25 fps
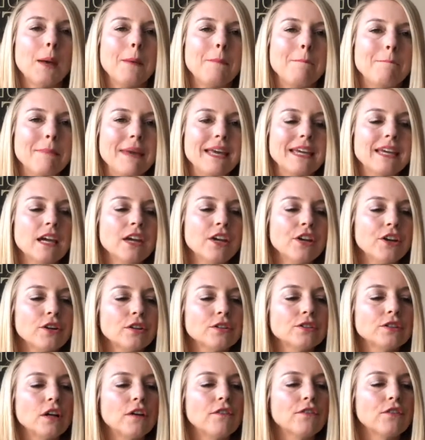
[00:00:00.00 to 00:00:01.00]
Making
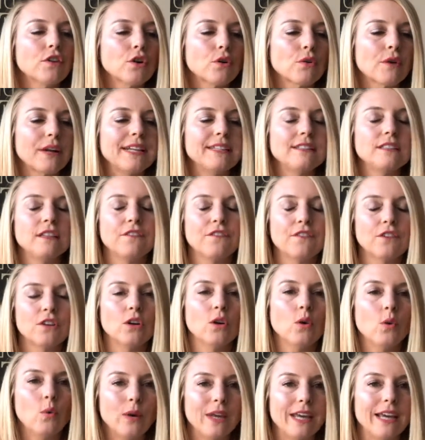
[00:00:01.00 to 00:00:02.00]
yourself crazy for
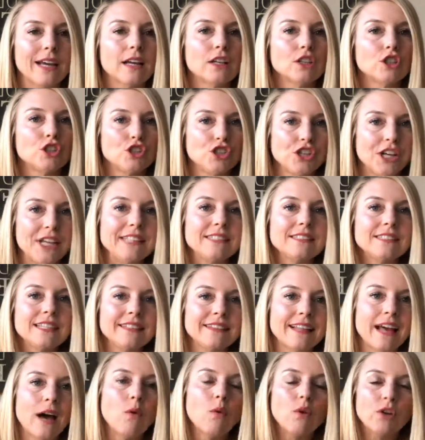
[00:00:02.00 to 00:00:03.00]
a week,
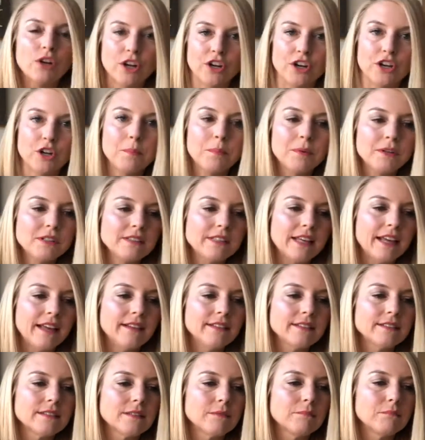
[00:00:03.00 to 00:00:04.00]
chasing that
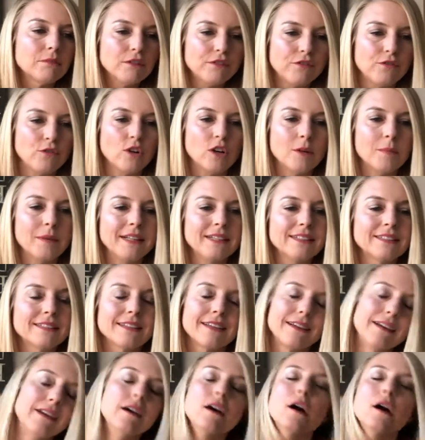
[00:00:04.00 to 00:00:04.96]
100% performance,